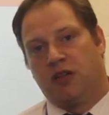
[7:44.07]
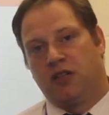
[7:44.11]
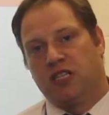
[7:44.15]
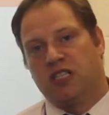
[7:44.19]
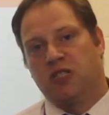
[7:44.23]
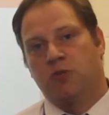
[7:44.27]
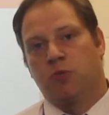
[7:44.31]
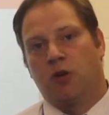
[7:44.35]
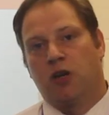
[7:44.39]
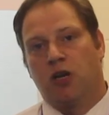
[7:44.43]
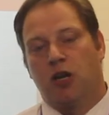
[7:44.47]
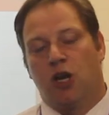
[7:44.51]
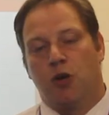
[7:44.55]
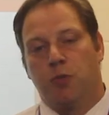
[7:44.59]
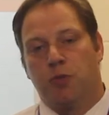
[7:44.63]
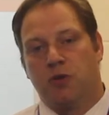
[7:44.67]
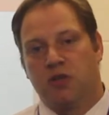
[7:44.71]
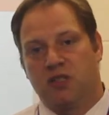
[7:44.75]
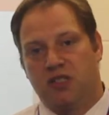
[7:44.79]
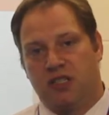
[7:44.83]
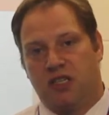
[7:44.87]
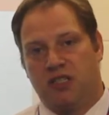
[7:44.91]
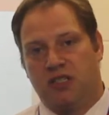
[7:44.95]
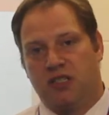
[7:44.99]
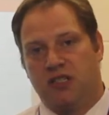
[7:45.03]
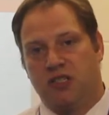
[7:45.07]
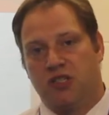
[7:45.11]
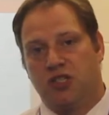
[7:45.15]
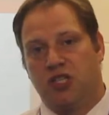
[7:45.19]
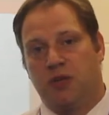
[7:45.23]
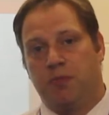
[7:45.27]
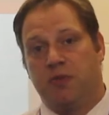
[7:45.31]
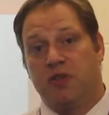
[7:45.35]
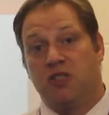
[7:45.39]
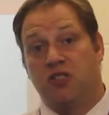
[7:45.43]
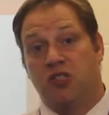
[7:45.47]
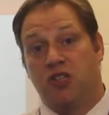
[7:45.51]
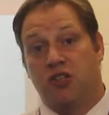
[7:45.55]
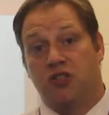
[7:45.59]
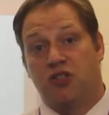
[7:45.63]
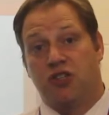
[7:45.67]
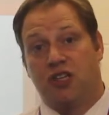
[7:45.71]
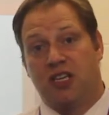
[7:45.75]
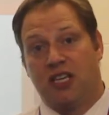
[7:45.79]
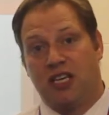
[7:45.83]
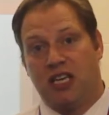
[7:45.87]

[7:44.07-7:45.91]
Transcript: This is why global citizenship is such a